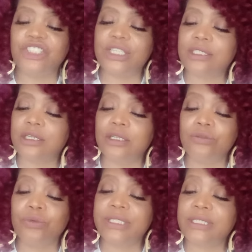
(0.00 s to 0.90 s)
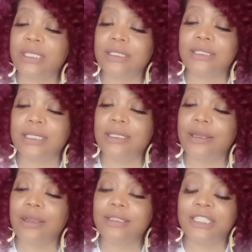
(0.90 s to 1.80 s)
just couldn't resist. See
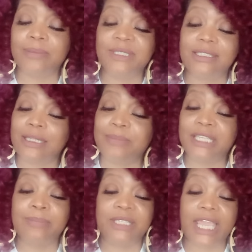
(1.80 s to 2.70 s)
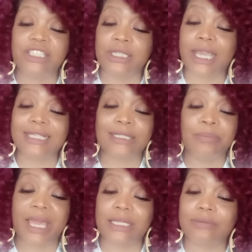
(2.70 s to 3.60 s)
there? Some temptation got
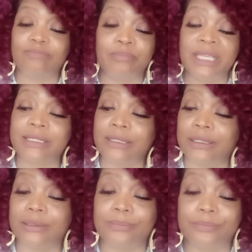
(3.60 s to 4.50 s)
somebody messed up.